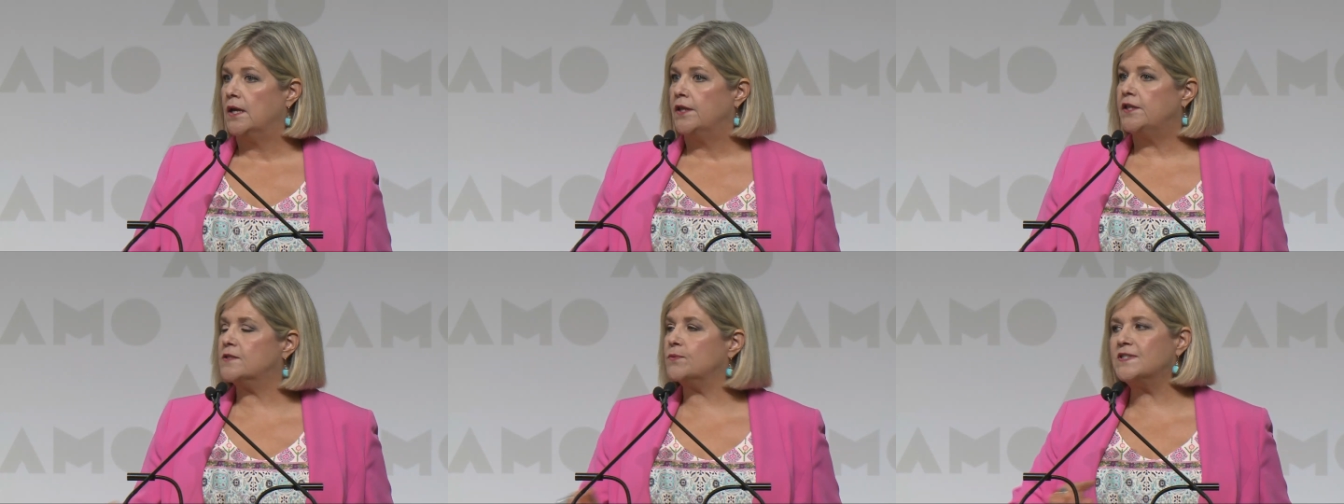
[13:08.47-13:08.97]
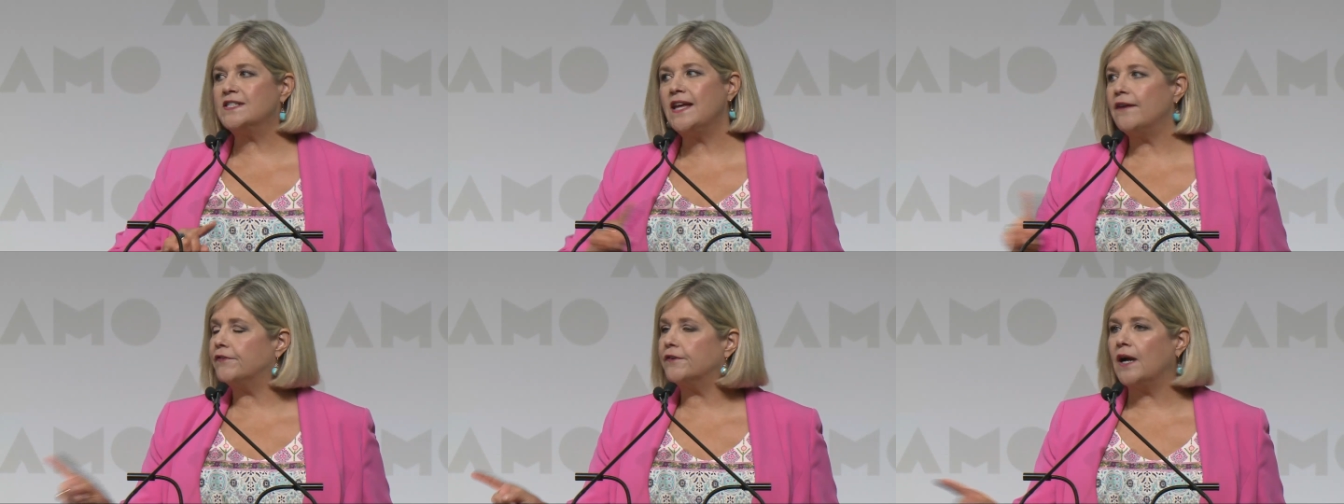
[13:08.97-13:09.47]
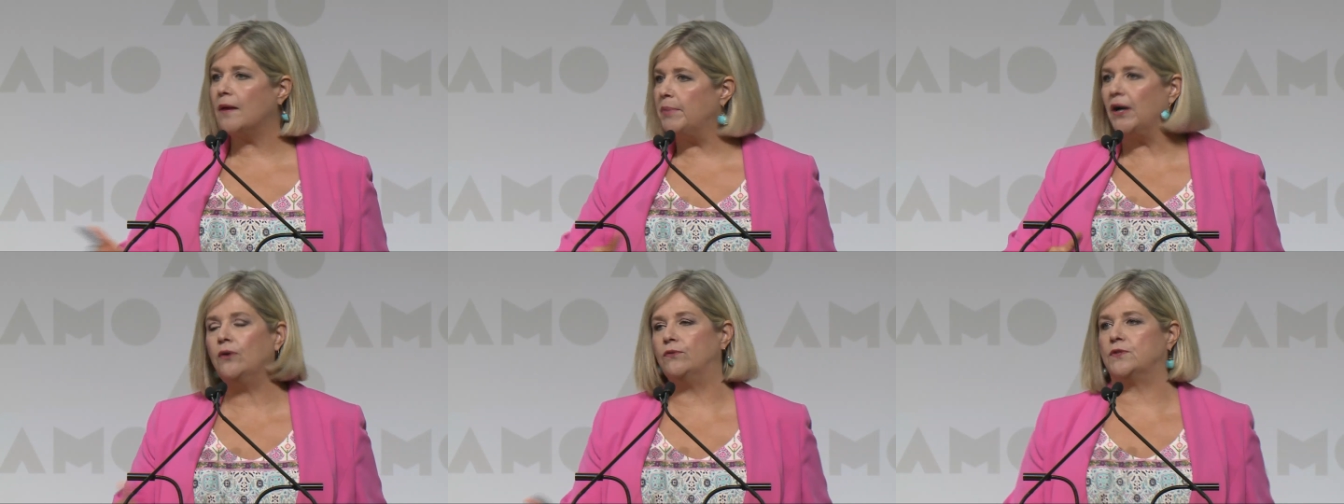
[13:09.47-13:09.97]
This was never
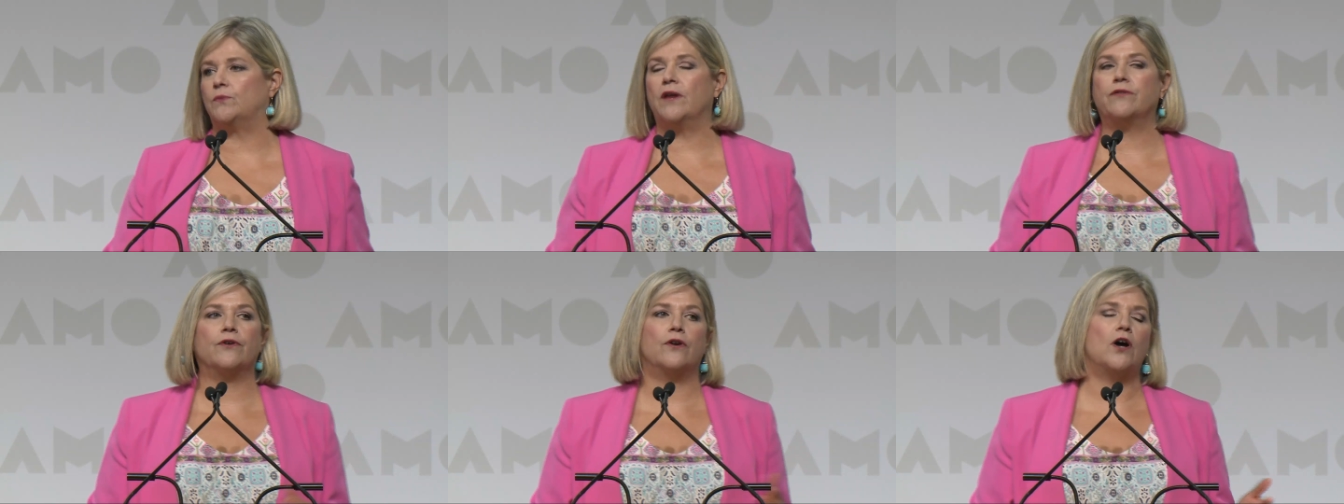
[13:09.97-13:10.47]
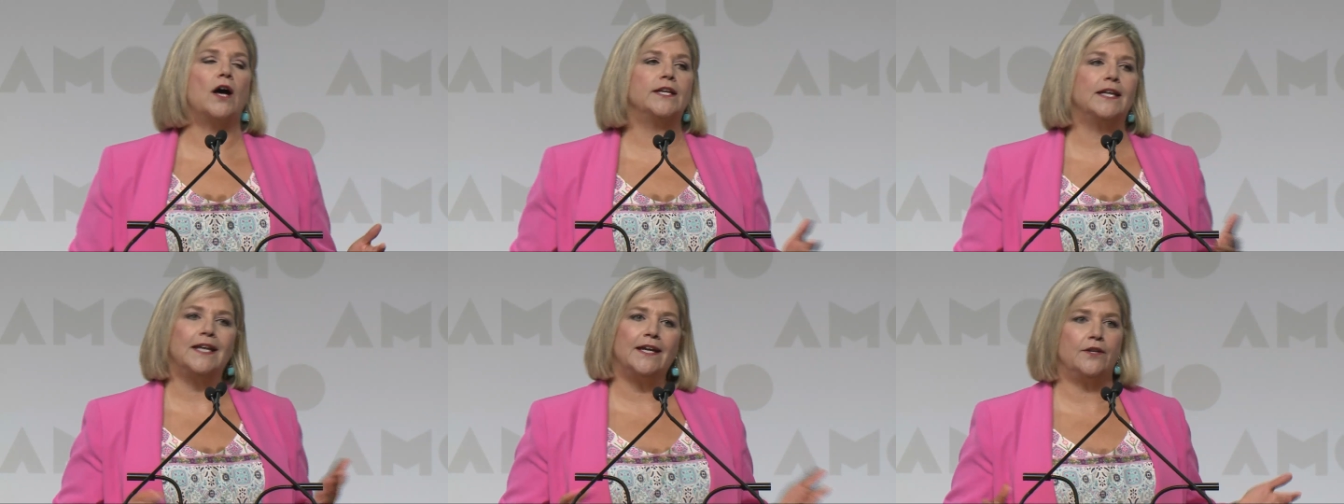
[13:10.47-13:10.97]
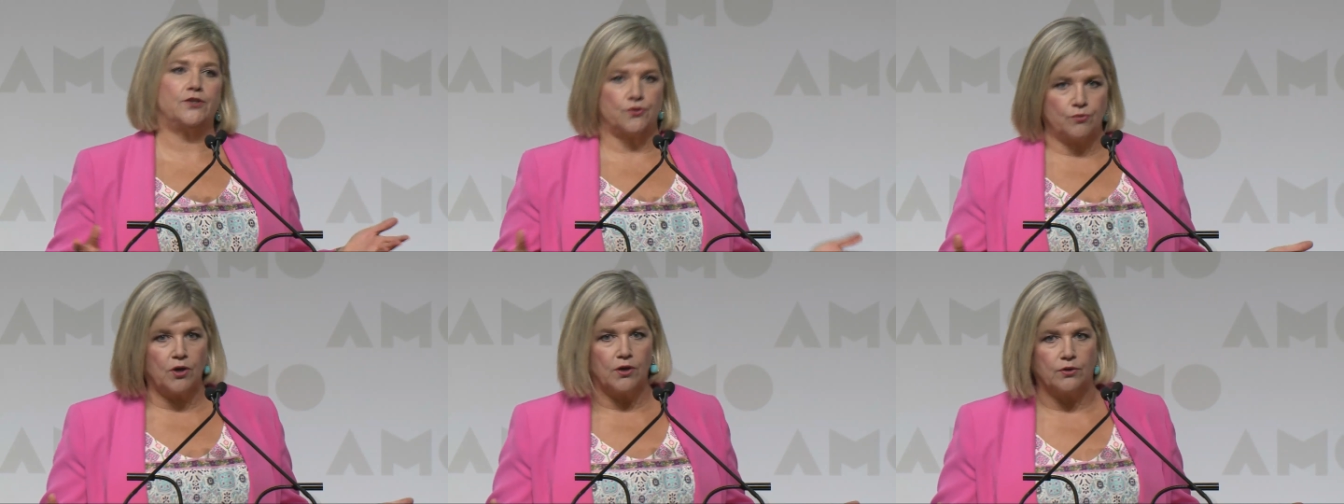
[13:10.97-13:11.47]
about whether or not you like
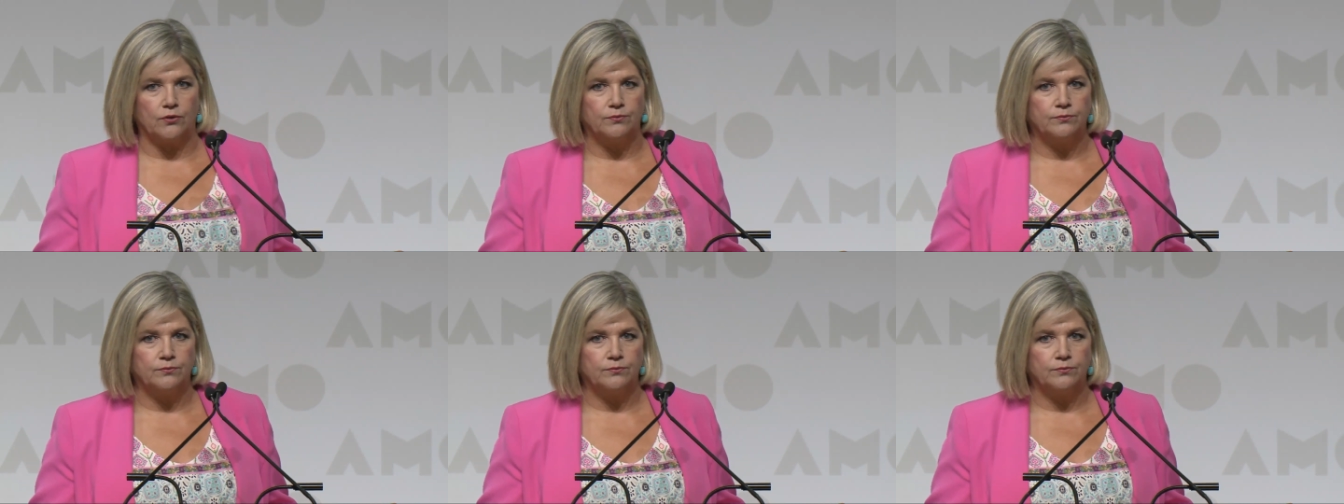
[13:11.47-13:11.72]
Toronto,